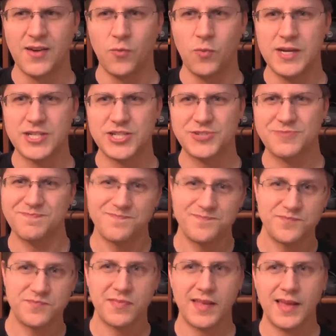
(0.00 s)
which
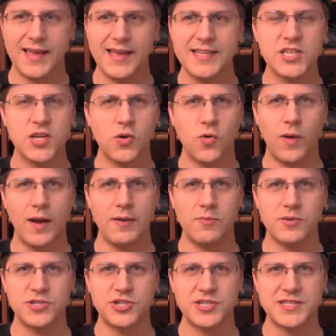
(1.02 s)
isn't quite
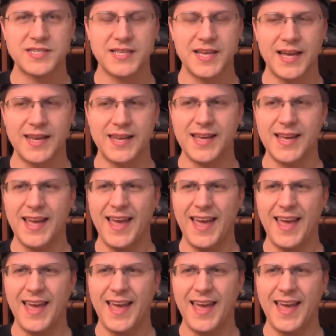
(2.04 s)
what she said.